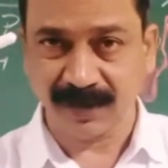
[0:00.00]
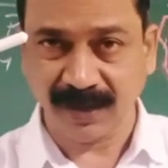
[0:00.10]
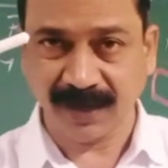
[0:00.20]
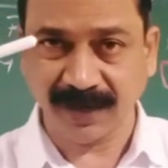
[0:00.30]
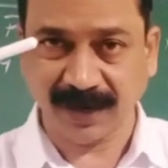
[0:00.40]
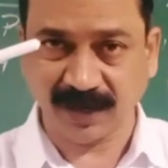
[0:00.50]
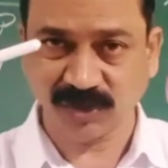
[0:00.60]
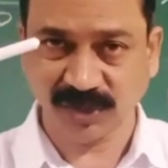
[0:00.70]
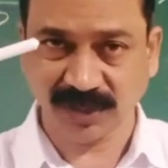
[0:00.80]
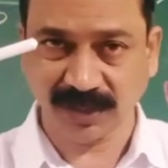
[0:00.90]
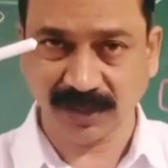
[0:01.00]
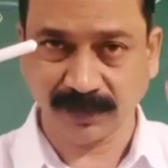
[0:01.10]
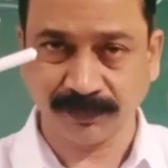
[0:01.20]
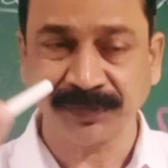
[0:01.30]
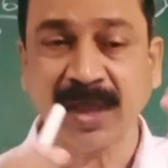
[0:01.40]
inelastic.
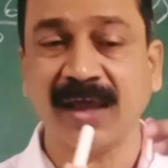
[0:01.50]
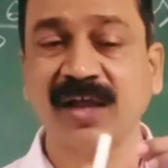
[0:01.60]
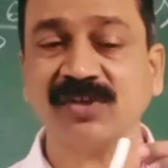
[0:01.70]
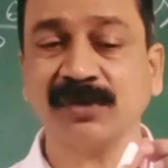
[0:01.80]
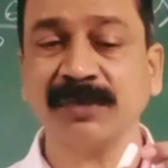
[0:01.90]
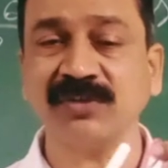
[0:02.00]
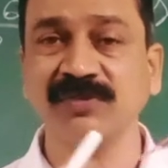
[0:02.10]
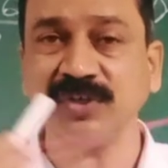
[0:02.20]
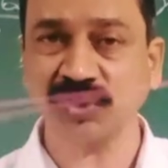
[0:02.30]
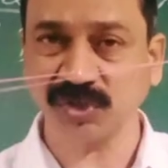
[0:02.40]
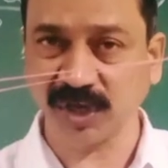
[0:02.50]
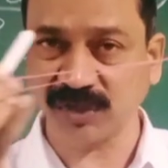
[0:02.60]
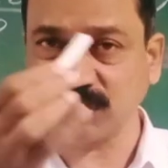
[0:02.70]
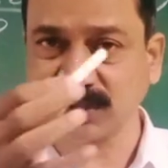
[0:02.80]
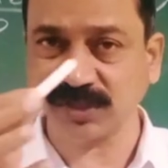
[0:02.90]
Elastic means which
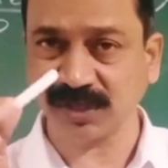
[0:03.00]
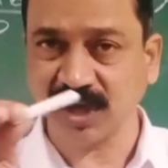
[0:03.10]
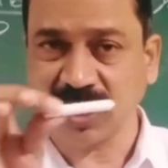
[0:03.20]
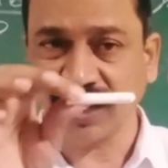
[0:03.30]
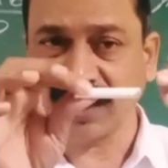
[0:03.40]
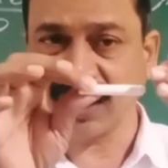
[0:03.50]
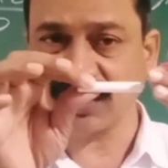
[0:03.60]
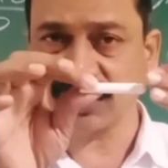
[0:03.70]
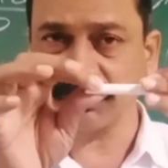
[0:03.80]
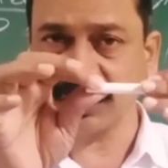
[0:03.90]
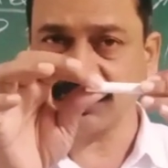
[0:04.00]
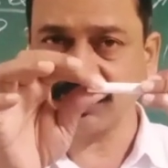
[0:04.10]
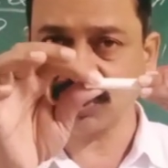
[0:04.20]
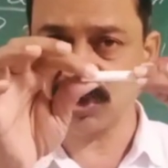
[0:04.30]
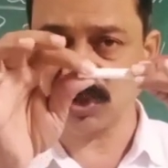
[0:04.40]
changes. Inelastic means
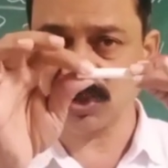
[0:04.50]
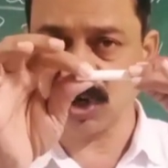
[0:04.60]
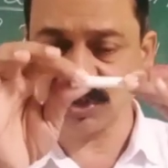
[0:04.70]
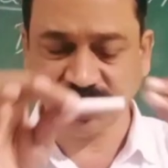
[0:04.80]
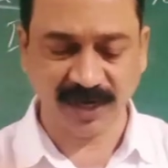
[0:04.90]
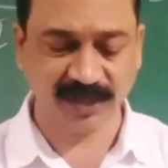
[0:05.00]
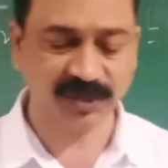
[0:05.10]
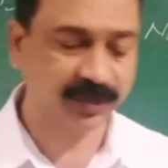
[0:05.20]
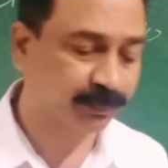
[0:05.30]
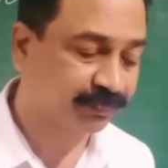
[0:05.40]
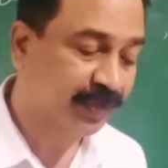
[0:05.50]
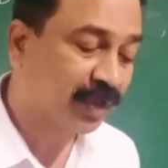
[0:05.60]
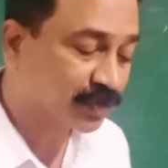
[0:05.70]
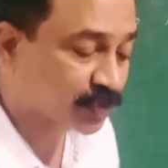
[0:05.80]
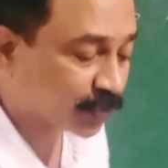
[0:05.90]
which does not change.
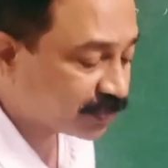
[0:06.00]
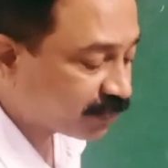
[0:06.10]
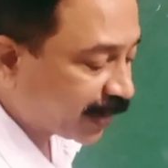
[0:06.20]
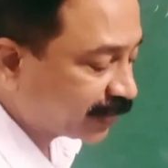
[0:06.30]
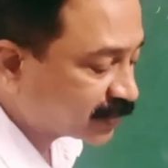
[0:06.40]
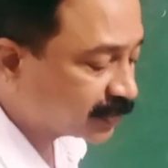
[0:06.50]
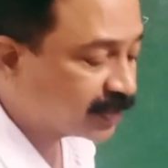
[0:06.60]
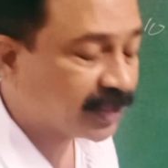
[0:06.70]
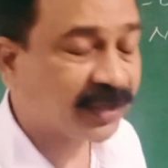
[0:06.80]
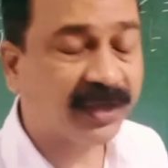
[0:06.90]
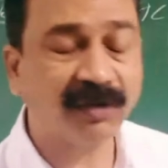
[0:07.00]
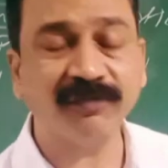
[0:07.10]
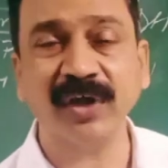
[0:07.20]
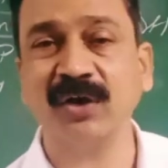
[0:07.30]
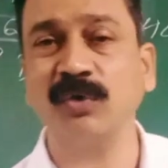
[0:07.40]
So in fact, here
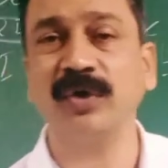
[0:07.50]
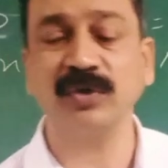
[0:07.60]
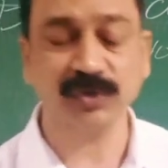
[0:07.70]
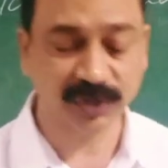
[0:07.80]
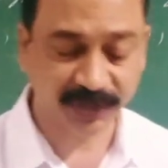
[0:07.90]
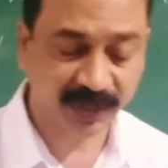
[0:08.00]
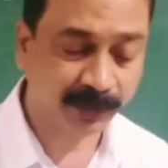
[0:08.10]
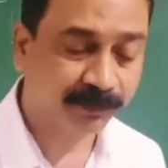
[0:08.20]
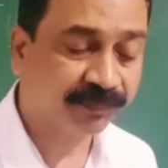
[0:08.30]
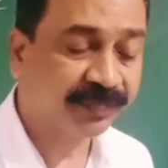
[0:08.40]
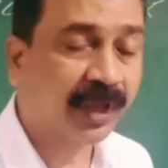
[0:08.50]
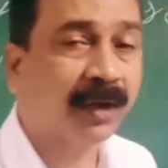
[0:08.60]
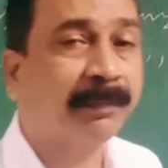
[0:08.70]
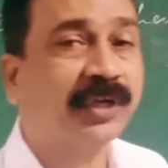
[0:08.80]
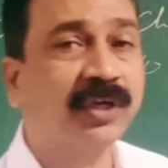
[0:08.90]
we are going to study a
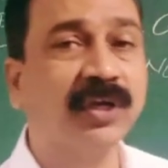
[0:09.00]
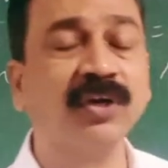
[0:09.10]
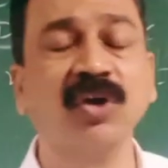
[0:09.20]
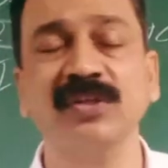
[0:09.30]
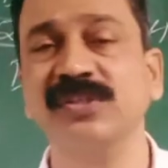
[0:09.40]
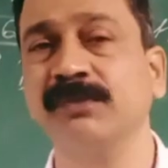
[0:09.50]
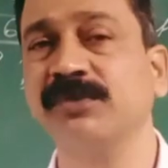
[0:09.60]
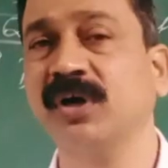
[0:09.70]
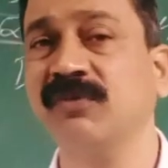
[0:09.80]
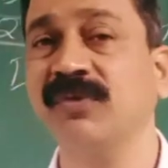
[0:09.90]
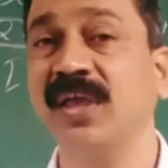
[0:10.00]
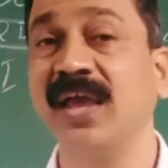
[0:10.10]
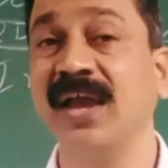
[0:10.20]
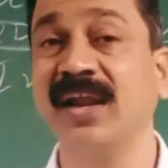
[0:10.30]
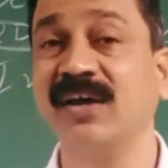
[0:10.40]
particular concept of
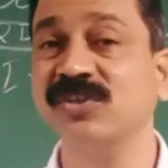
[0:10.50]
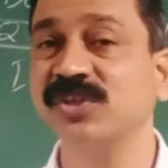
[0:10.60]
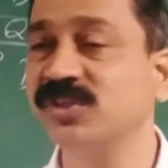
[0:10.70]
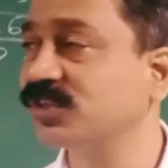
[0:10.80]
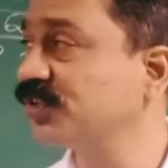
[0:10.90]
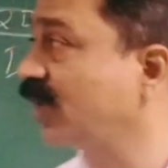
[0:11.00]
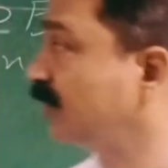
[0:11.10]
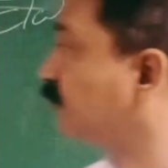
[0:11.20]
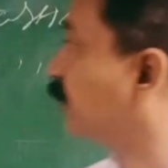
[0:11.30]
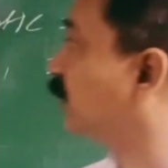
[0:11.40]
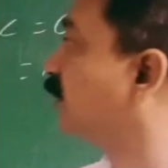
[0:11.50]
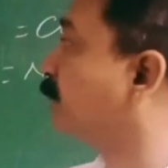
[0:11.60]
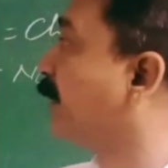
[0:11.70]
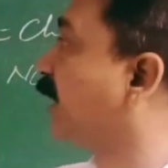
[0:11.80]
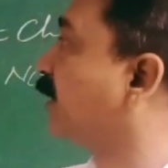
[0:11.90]
elasticity of
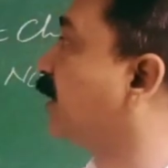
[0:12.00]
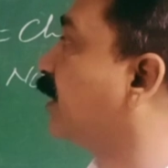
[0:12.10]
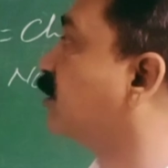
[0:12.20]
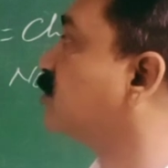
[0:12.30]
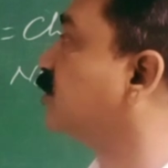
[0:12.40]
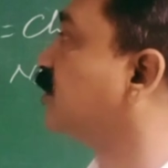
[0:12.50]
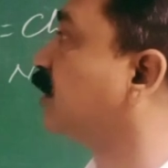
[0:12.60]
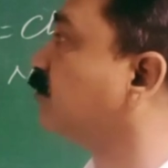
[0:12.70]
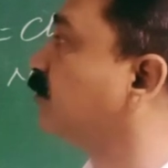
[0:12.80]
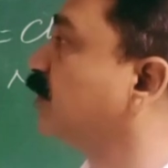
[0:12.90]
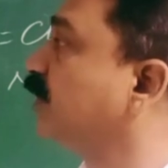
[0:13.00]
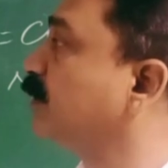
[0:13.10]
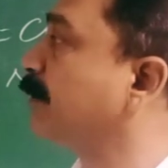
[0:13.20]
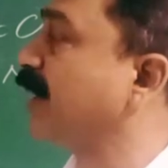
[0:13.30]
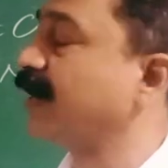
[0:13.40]
demand. Elasticity of
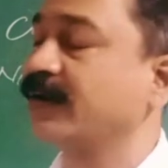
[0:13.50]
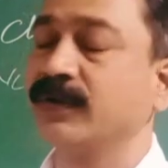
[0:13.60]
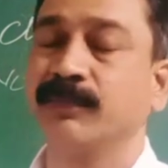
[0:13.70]
demand.